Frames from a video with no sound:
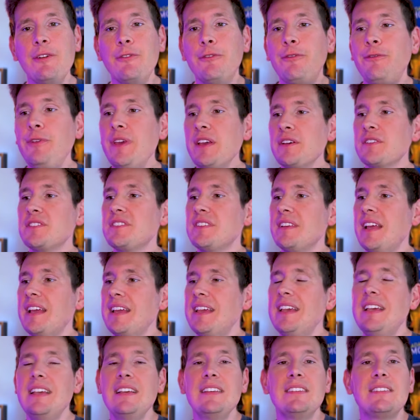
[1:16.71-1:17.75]
feels like
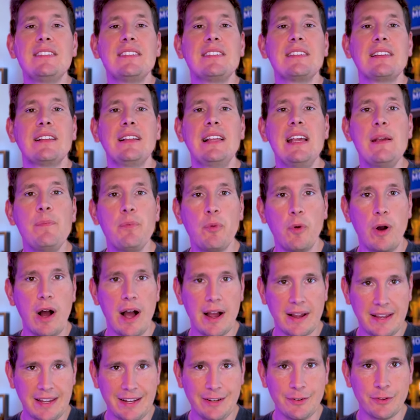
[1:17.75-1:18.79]
he's
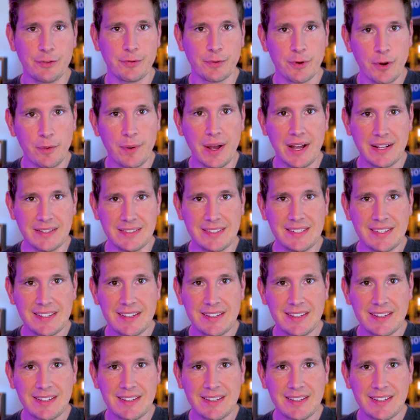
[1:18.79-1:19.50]
sleepwalking through it.